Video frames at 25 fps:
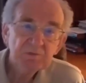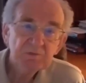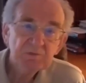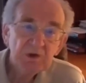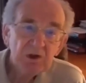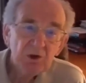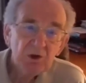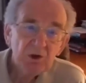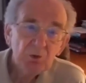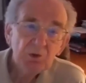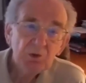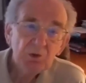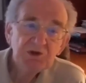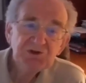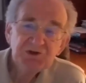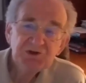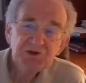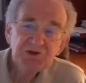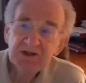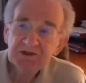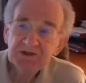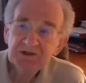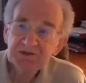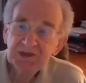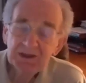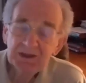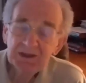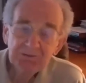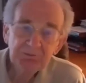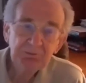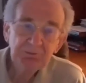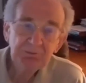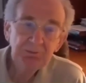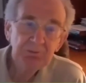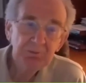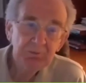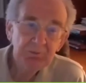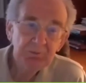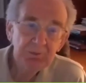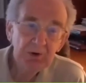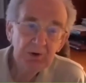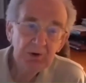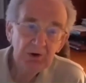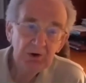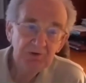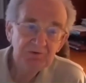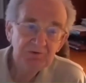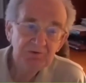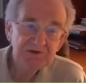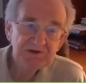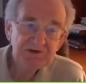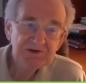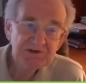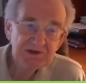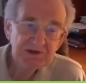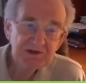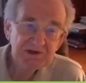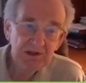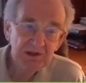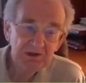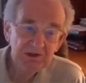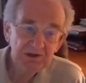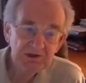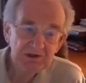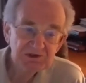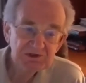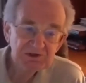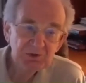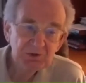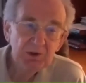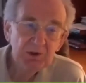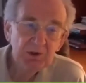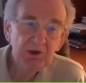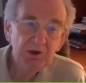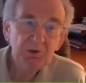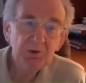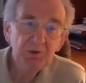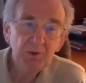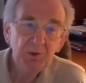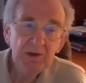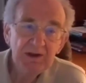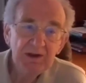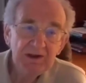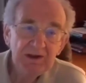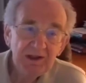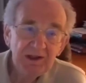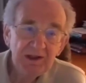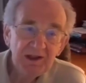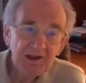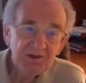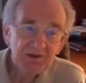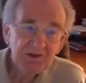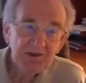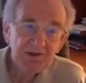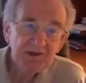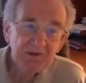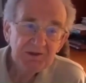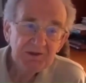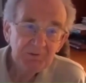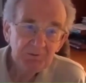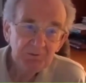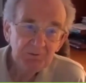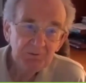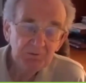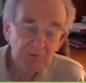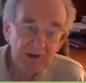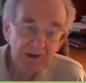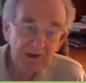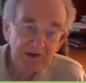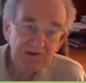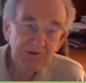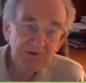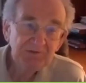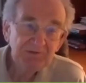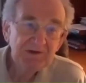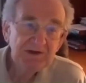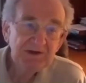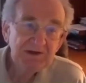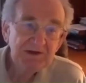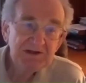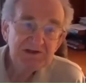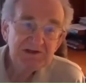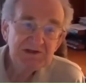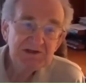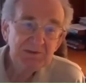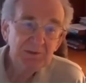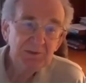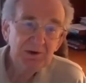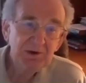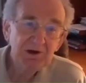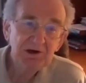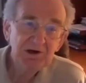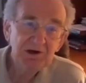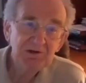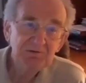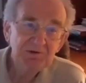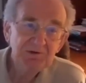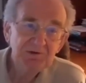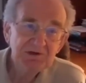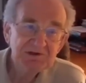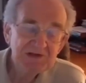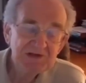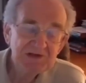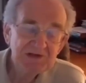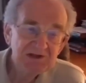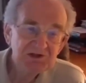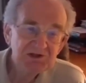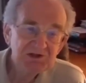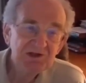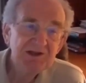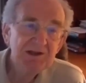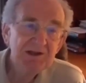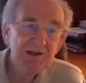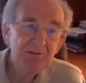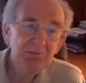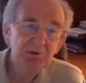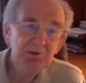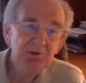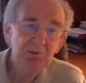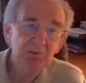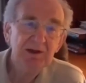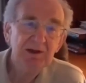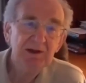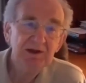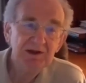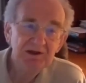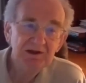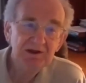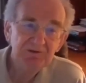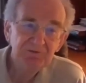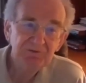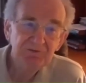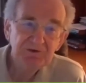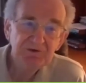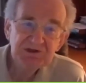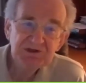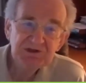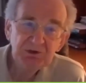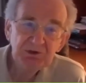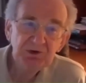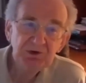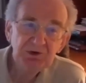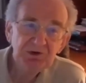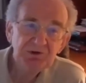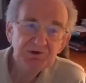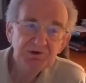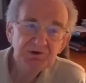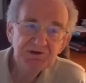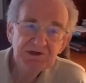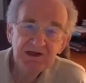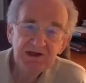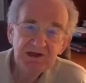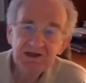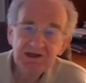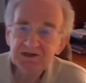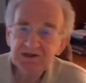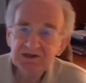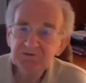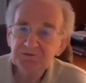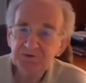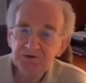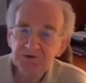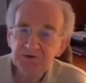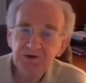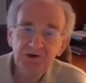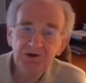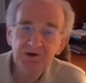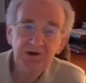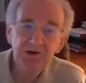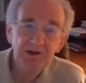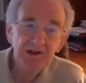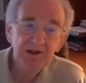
Once you get that part of it squared away, the relatively easy part of it is actually implementing it. First thing you want to do is take inventory.